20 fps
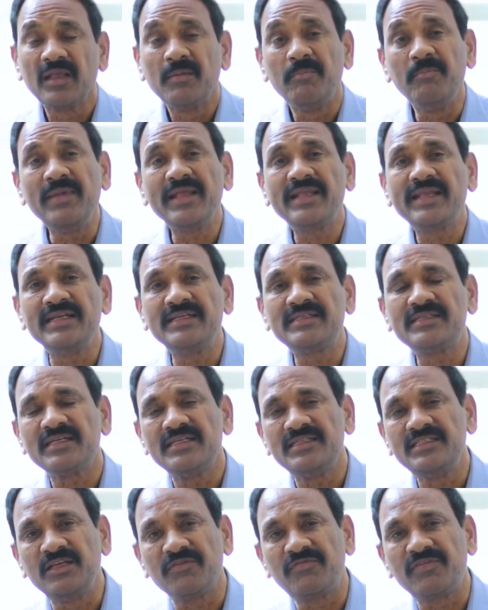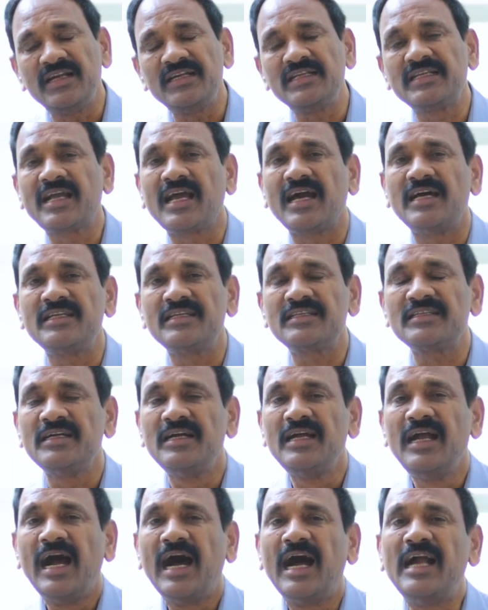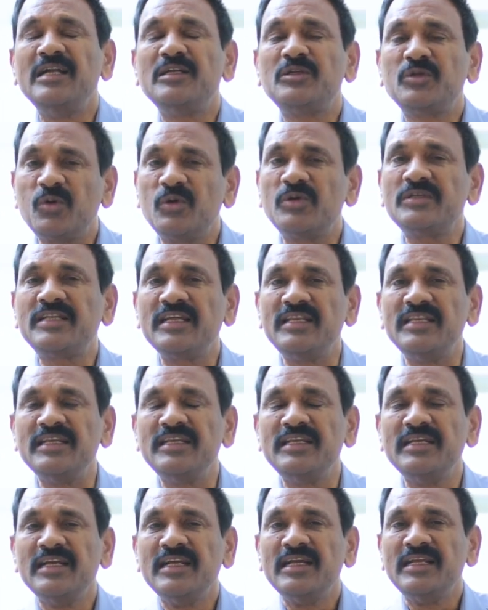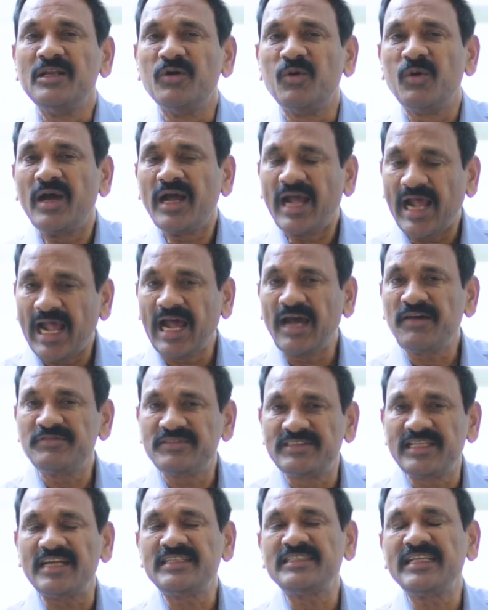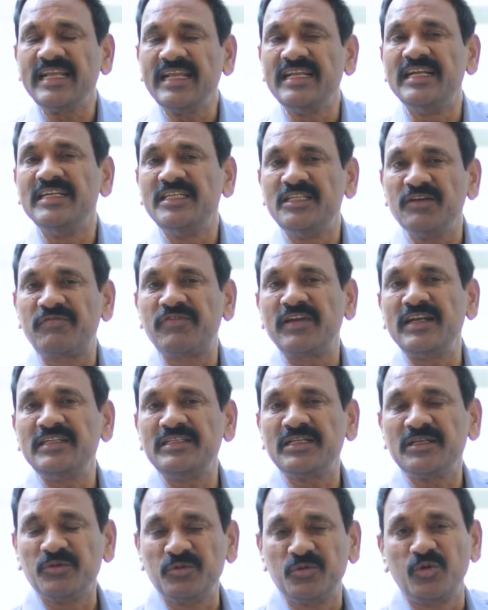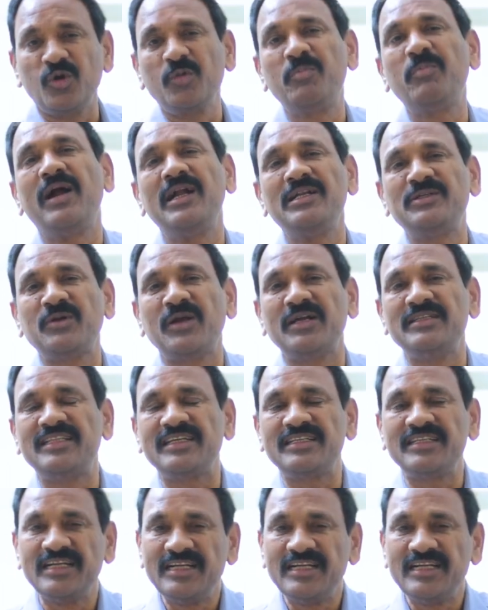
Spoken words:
make it different color, and totally, no, have that in a different group altogether,